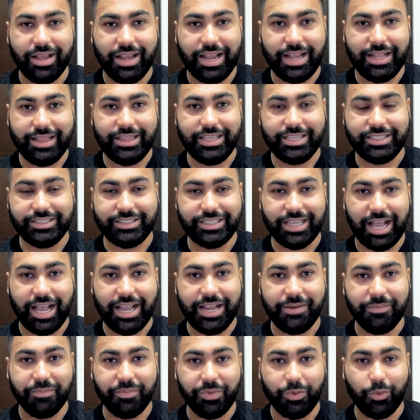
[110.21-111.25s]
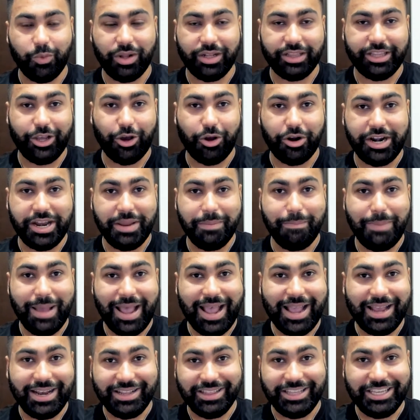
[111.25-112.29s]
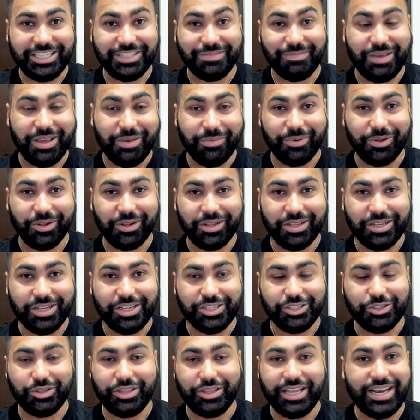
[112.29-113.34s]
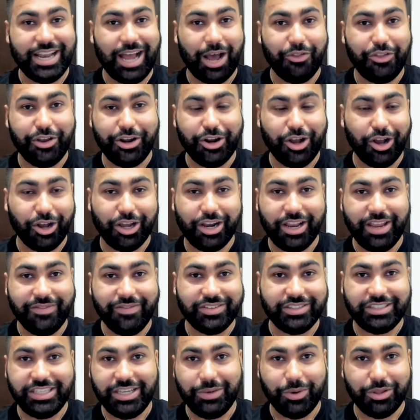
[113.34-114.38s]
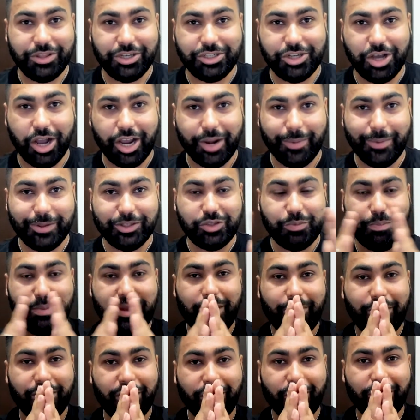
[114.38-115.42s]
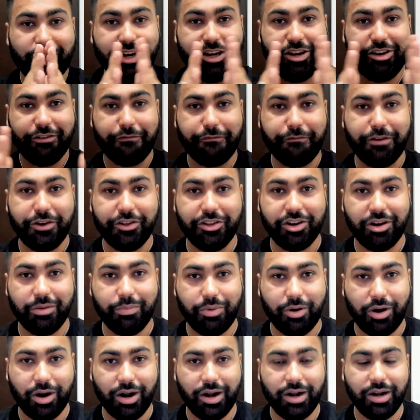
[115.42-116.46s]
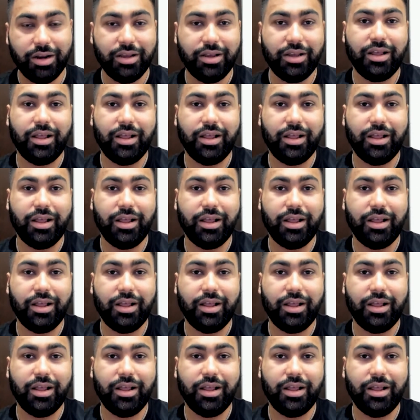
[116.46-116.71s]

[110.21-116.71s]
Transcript: And this side, well, they already banned these people, so they're not going to even see what they're talking about. So people are going to drift further apart.